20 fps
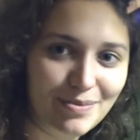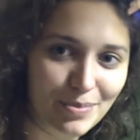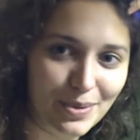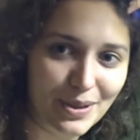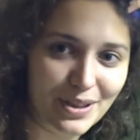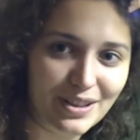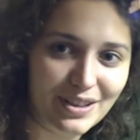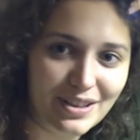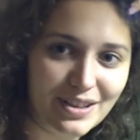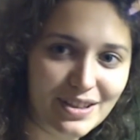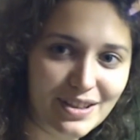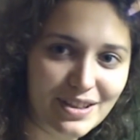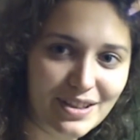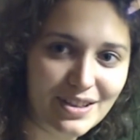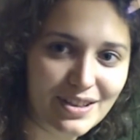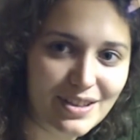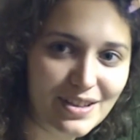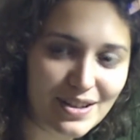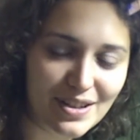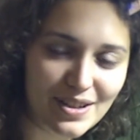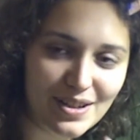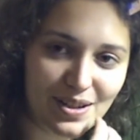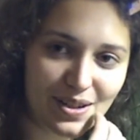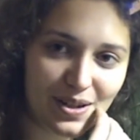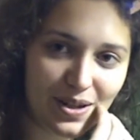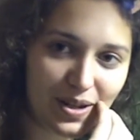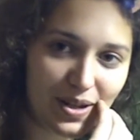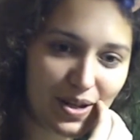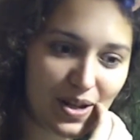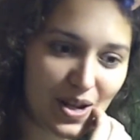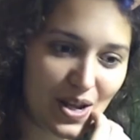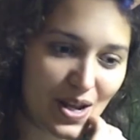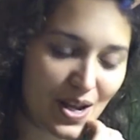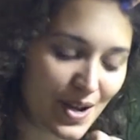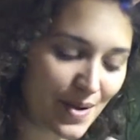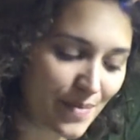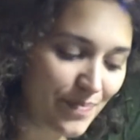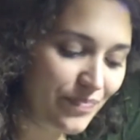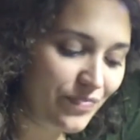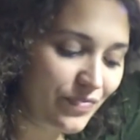You like the contemporary artists, don't
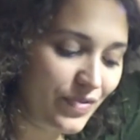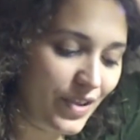you?